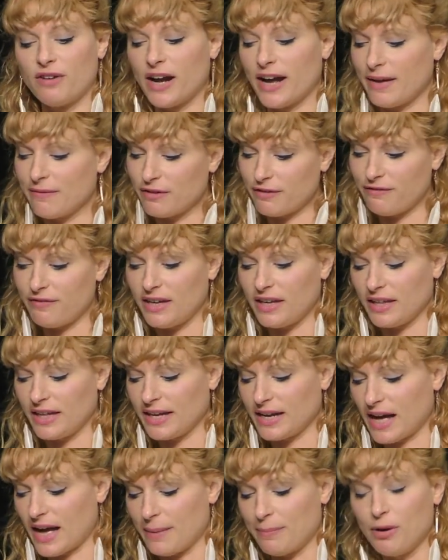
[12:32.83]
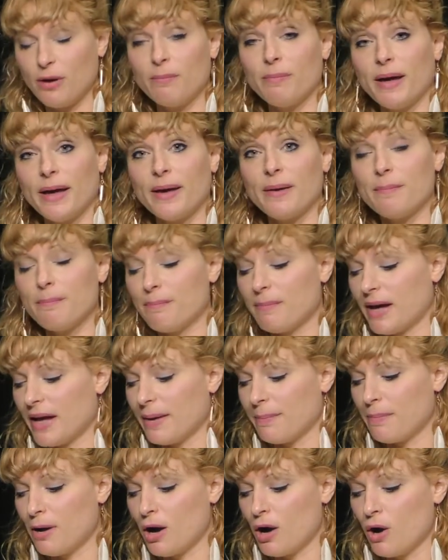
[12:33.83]
I have a feeling, I put
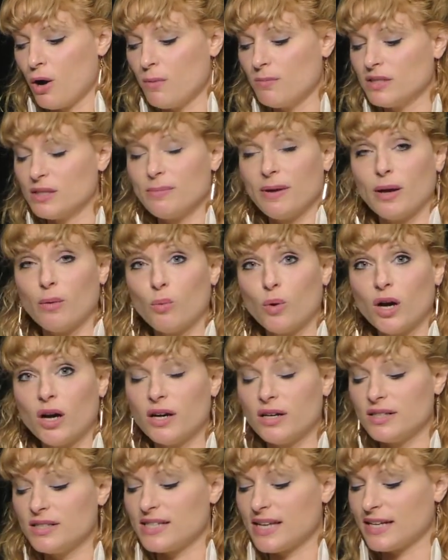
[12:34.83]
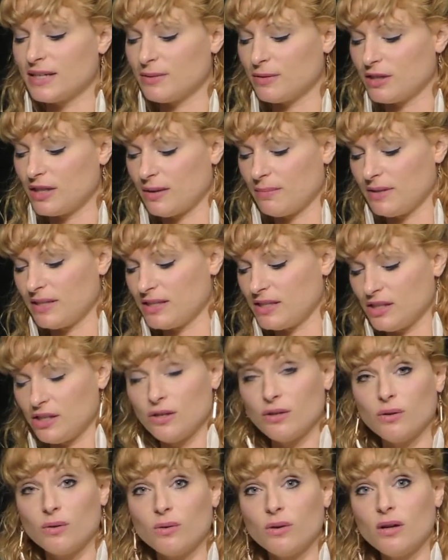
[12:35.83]
my poems, my words, I put them
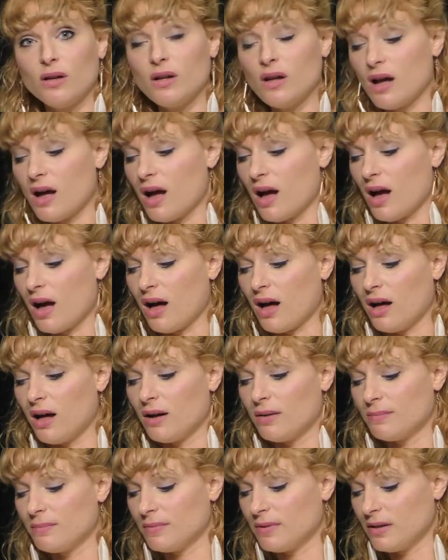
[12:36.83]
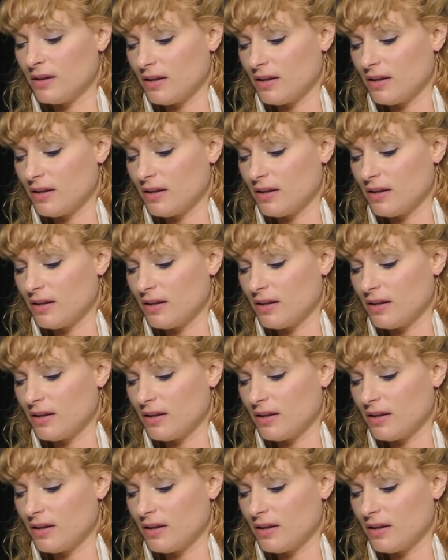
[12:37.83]
into art.